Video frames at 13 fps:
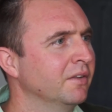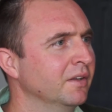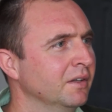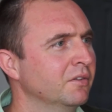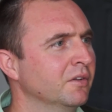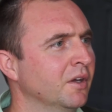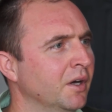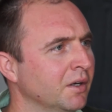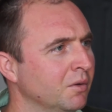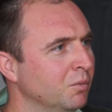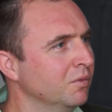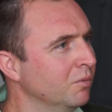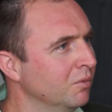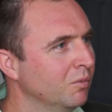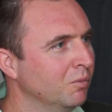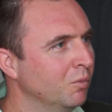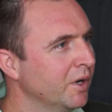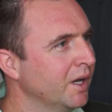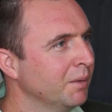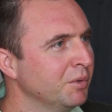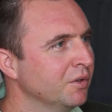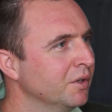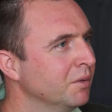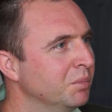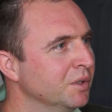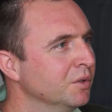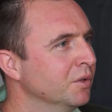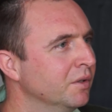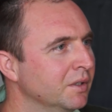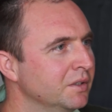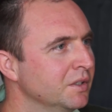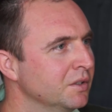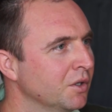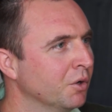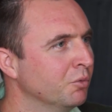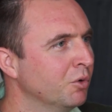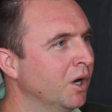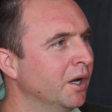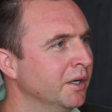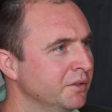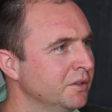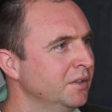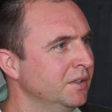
Things like, what happened on a build that didn't go right?